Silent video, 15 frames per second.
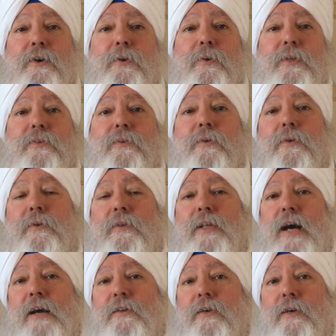Hello, it's Guru
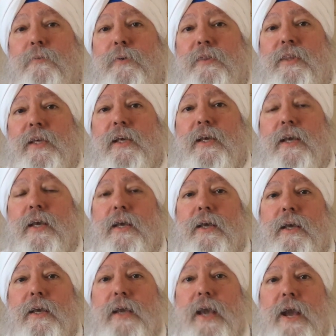Datta with the
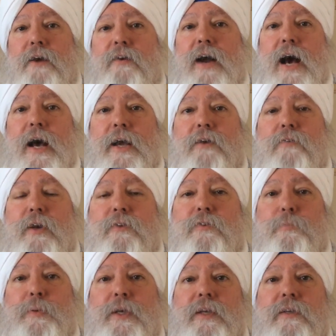KRI
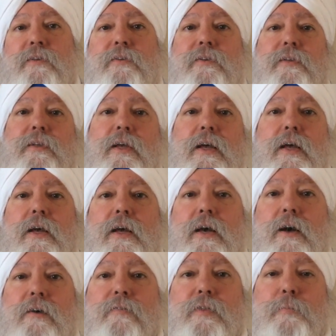recipes
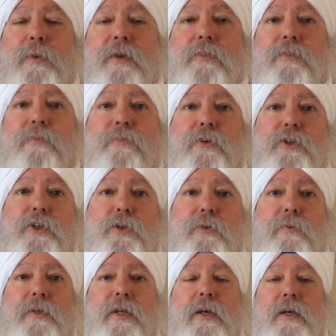of the month for
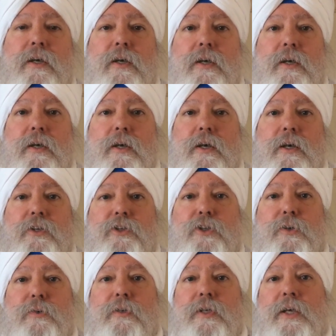June.
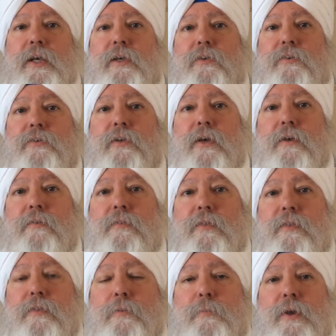June is
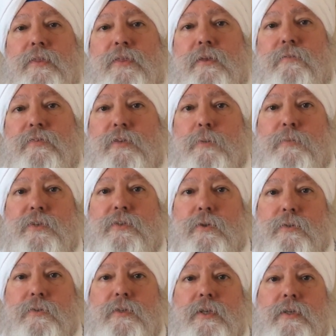the month of Summer
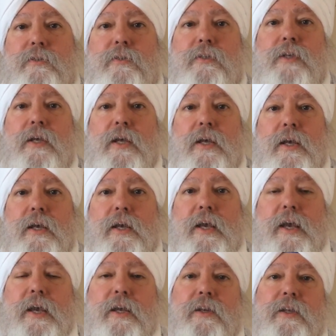Solstice,
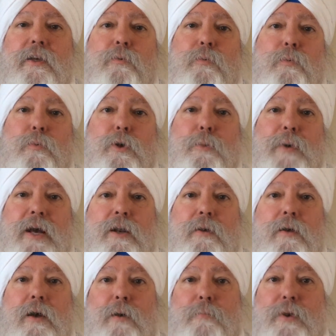and we're
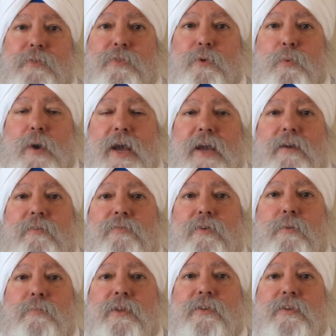about a month away
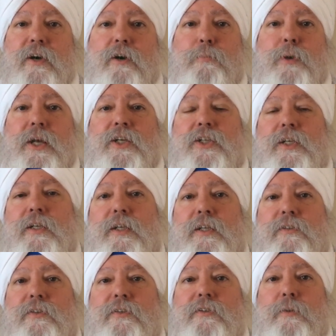from the celebration.
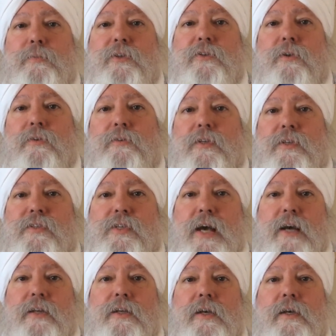It's the Summer Solstice
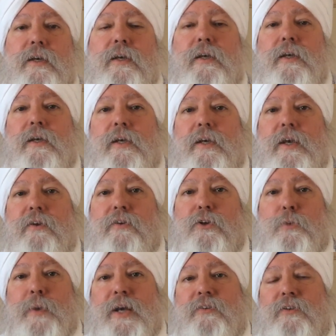Sadhana here
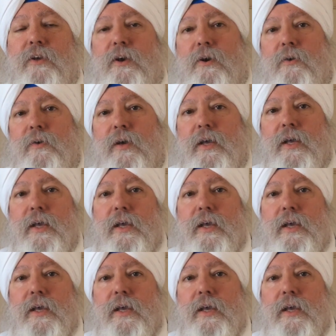in New Mexico.